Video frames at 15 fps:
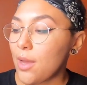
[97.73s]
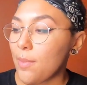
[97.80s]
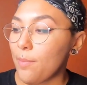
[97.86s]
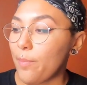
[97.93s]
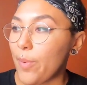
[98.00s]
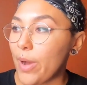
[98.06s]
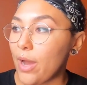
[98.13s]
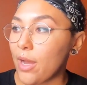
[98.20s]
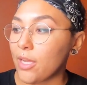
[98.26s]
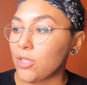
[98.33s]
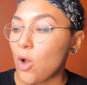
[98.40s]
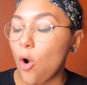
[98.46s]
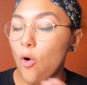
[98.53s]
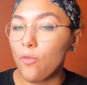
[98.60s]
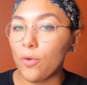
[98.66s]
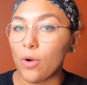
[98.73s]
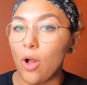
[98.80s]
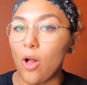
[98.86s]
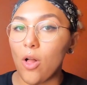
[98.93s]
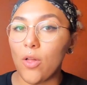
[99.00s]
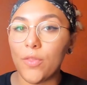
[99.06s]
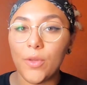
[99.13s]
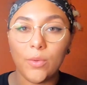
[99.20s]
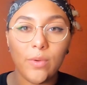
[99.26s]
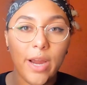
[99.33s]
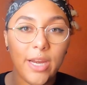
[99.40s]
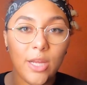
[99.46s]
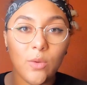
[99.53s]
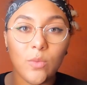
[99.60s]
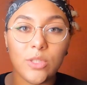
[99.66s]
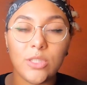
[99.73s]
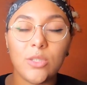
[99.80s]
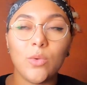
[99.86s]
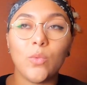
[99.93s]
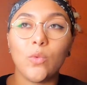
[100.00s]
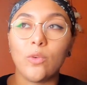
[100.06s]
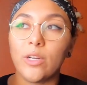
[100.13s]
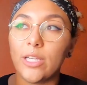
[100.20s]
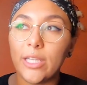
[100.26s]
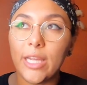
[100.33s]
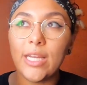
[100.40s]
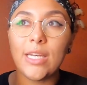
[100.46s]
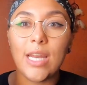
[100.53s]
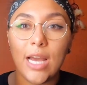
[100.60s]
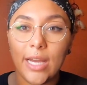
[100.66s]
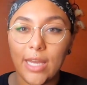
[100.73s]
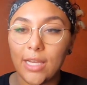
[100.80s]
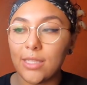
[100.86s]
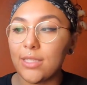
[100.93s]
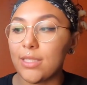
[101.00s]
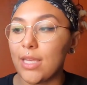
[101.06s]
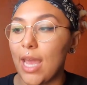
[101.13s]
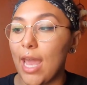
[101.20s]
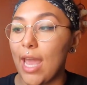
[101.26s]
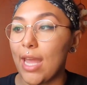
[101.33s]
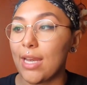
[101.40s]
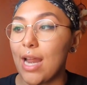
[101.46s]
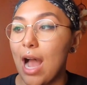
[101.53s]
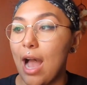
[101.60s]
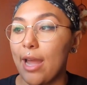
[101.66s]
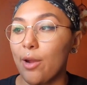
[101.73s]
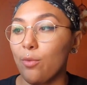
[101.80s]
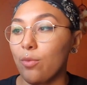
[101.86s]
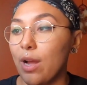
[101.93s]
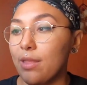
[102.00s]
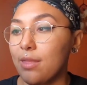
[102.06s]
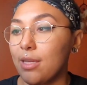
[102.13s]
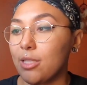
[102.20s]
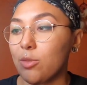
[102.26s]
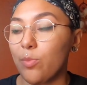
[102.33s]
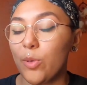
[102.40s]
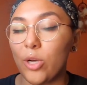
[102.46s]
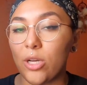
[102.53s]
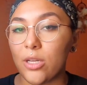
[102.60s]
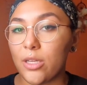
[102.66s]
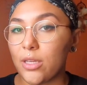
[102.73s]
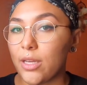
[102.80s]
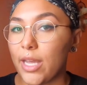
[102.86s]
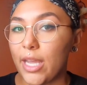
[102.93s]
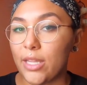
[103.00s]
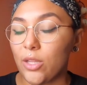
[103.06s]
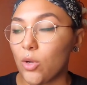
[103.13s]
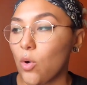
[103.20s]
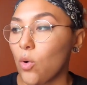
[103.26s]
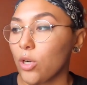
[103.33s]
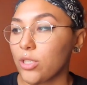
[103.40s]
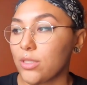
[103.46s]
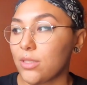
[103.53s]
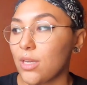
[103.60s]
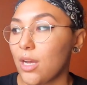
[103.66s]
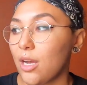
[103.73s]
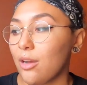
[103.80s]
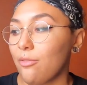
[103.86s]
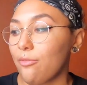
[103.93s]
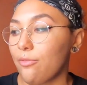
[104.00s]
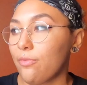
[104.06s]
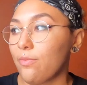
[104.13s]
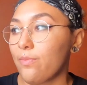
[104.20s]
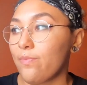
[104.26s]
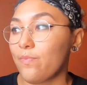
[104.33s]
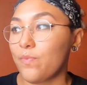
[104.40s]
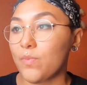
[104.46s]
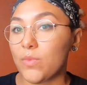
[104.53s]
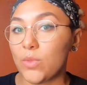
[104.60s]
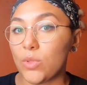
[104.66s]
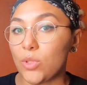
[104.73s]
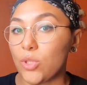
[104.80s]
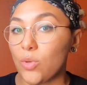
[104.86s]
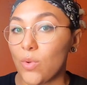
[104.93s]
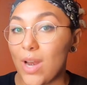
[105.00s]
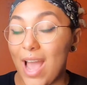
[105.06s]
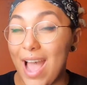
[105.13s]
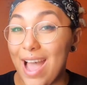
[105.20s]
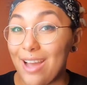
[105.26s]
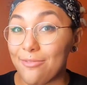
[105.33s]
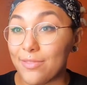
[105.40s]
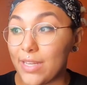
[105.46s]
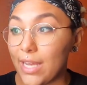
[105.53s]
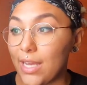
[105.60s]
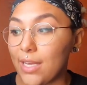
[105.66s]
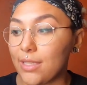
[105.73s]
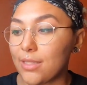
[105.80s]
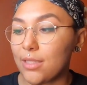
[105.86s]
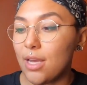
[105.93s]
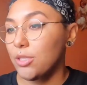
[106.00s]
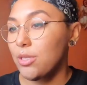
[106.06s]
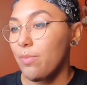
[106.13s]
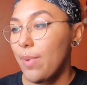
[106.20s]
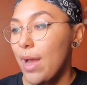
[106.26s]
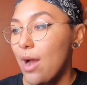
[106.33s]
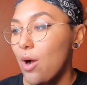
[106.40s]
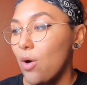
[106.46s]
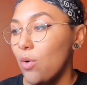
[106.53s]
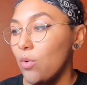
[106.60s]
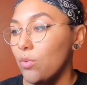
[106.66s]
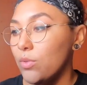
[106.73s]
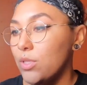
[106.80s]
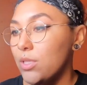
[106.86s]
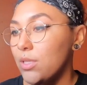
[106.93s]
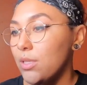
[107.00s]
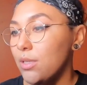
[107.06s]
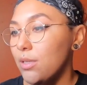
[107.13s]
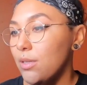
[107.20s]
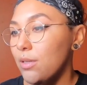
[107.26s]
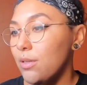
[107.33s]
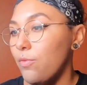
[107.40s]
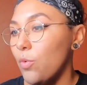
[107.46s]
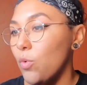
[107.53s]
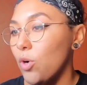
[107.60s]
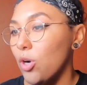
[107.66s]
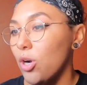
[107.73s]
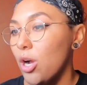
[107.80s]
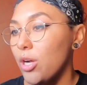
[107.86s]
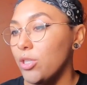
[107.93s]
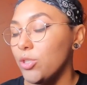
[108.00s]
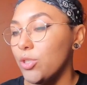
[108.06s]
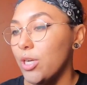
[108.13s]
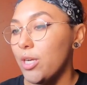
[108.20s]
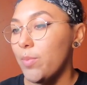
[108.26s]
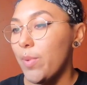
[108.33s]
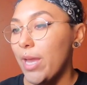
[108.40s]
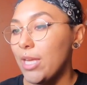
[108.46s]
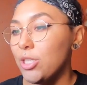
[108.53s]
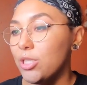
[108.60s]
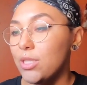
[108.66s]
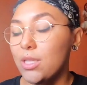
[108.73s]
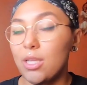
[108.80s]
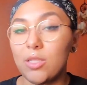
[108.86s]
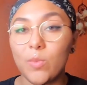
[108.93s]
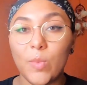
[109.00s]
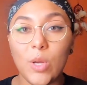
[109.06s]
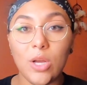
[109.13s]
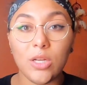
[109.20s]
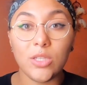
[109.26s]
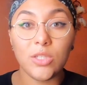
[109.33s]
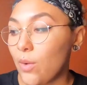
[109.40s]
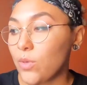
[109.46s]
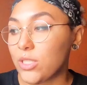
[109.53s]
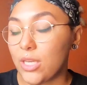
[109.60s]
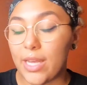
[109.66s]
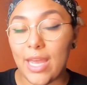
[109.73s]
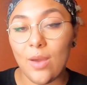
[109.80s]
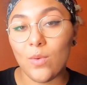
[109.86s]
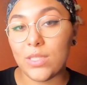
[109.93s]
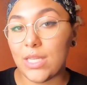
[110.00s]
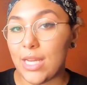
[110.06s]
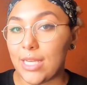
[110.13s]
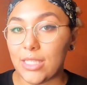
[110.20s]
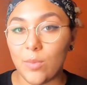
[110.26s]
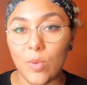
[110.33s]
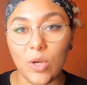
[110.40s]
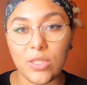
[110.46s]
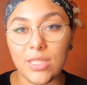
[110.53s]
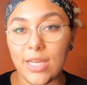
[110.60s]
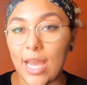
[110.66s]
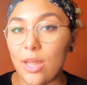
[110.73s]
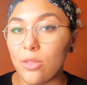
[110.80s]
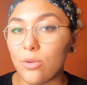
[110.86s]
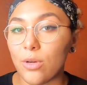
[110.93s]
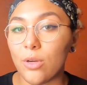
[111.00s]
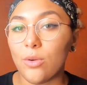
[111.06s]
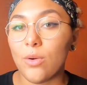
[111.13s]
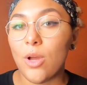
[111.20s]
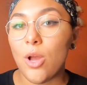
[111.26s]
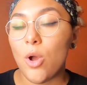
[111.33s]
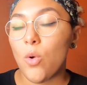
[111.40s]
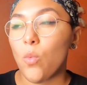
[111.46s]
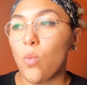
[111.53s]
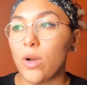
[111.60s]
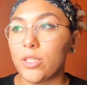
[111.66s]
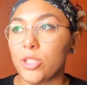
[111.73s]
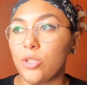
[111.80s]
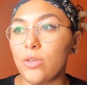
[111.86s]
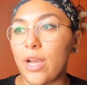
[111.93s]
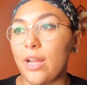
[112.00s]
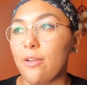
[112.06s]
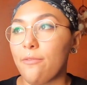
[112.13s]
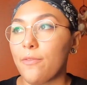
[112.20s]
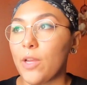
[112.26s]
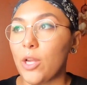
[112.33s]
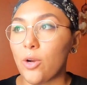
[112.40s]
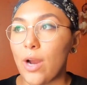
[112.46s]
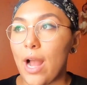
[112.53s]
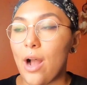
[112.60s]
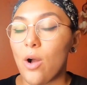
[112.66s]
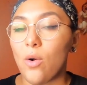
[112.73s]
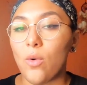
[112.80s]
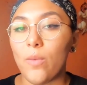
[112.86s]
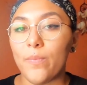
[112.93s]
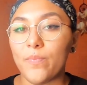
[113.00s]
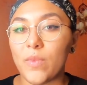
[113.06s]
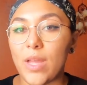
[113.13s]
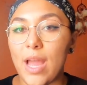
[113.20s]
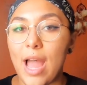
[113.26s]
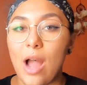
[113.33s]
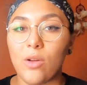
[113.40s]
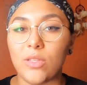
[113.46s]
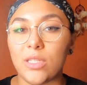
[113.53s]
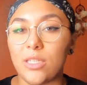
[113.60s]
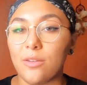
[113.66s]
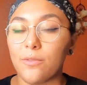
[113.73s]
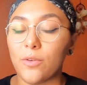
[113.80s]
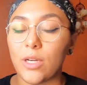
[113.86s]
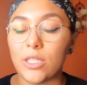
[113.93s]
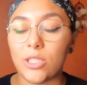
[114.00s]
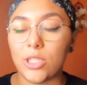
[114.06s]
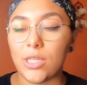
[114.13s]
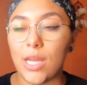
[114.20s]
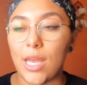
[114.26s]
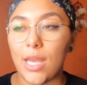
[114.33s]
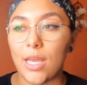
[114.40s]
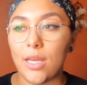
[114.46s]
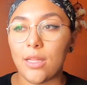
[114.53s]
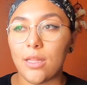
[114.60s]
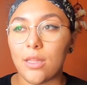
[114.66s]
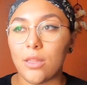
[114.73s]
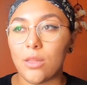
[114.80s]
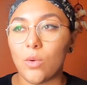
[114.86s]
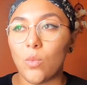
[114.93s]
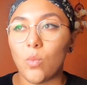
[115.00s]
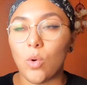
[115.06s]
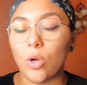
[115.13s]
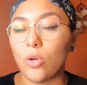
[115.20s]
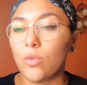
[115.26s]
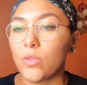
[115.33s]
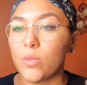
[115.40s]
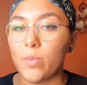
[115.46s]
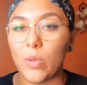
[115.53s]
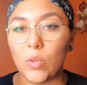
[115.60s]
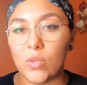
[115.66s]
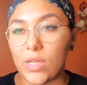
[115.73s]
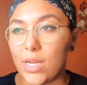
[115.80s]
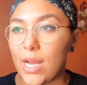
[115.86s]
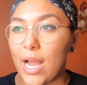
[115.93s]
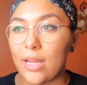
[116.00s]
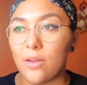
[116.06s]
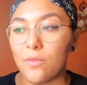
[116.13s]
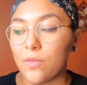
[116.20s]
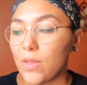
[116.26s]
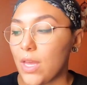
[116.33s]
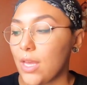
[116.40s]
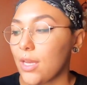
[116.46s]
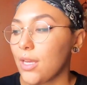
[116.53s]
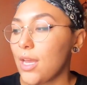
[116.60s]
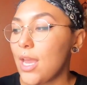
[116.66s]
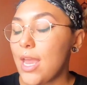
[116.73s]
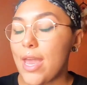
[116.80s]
But overall, the writing was really nice, and I read this book in the course of 2.5 days. There's about 400 pages in this book. It was an easy book to get through once you kind of figure out how to differentiate the world building kind of thing.